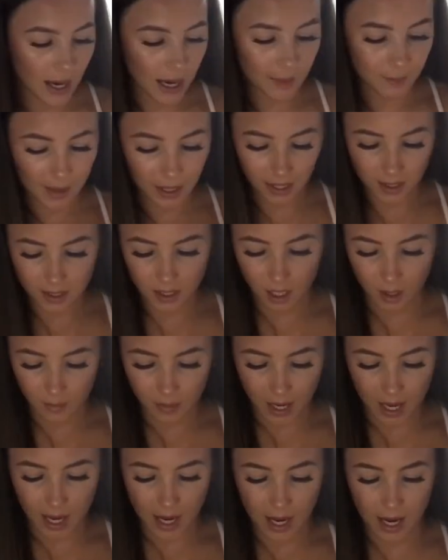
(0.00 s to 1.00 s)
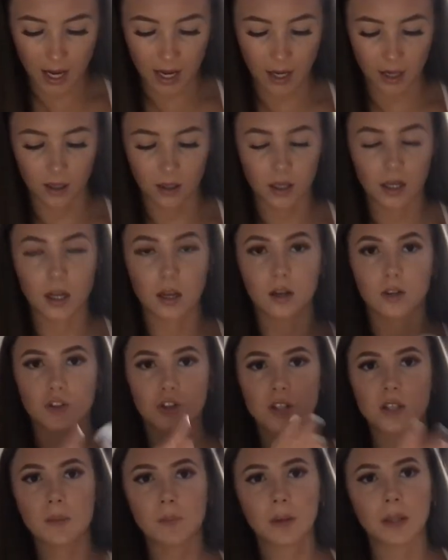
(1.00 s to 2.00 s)
I picked up
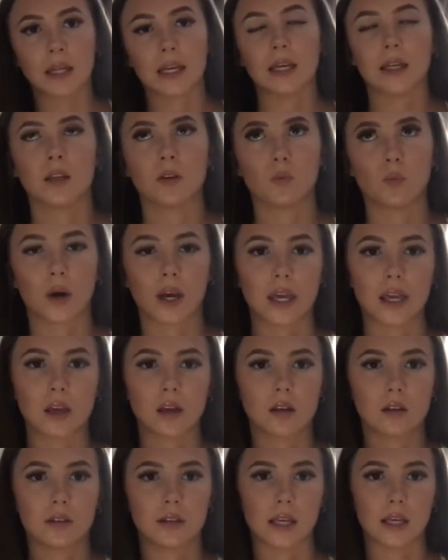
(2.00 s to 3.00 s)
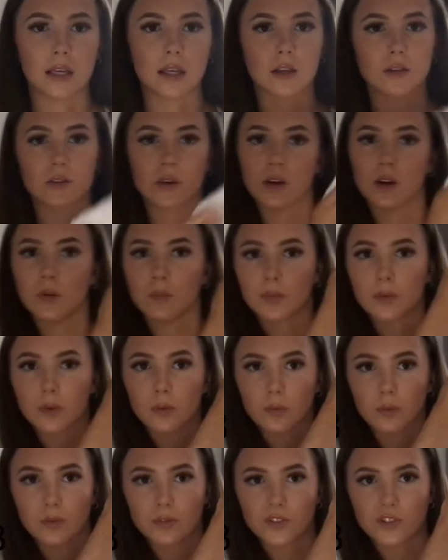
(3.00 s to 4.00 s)
just a plain white Nike top
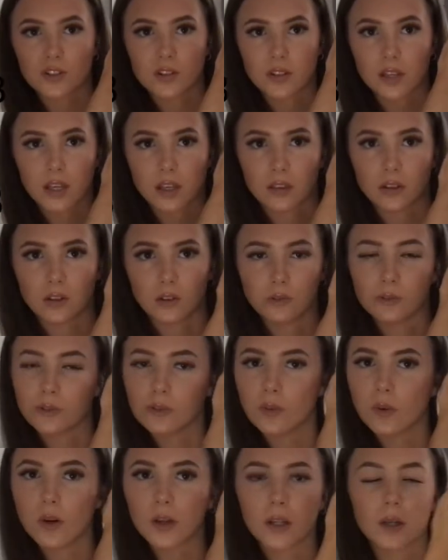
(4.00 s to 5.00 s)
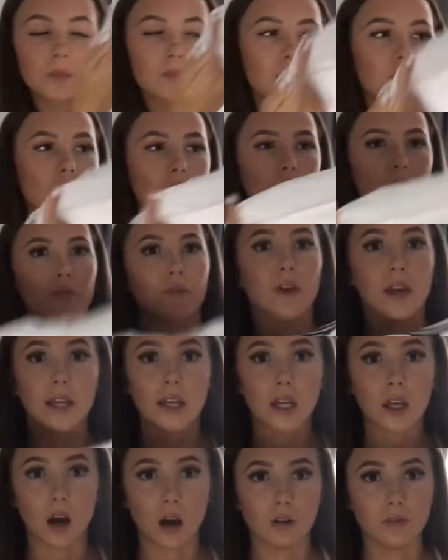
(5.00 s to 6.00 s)
with just like the logo on it,
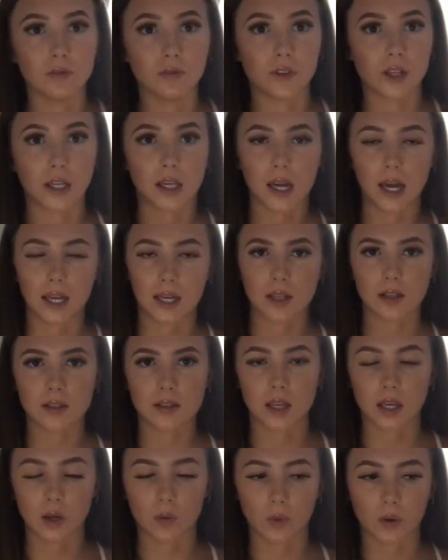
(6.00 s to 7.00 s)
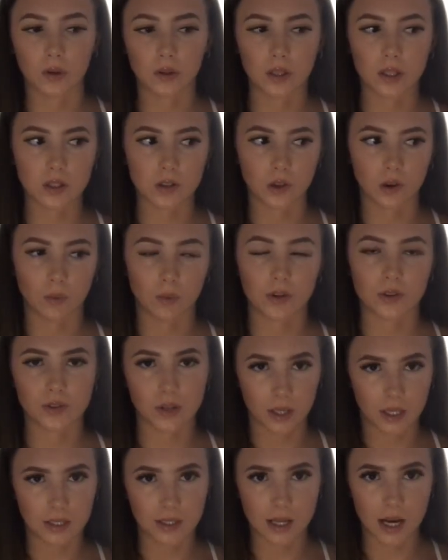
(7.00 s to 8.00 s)
very comfy, and it's like one of these long
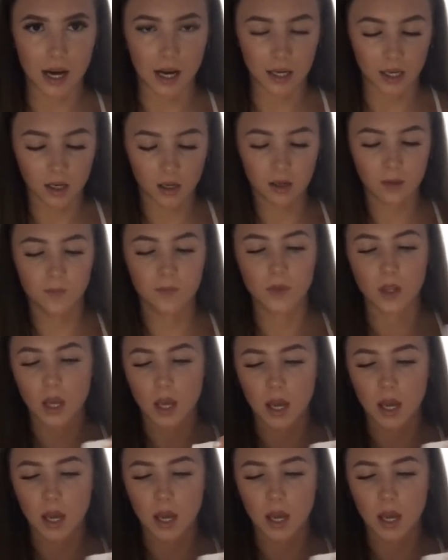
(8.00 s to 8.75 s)
ones so I can tie it.